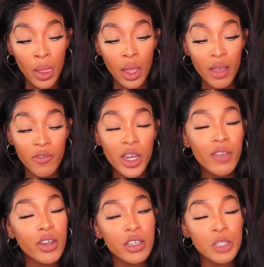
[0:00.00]

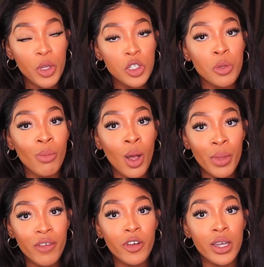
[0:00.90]

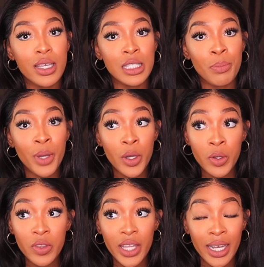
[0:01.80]
moment for us
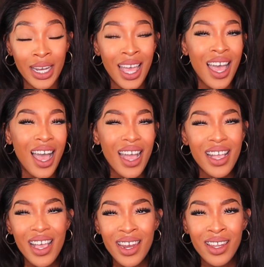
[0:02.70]
both. And
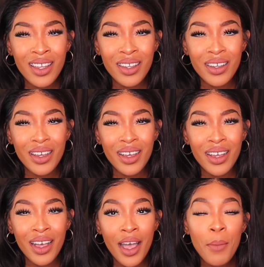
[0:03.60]

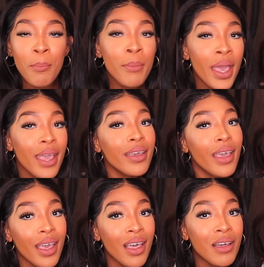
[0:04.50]
I may
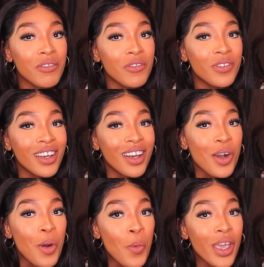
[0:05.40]
have
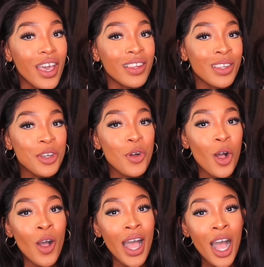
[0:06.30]
went a little
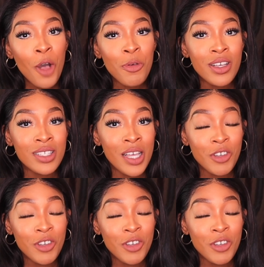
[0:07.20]
all out because I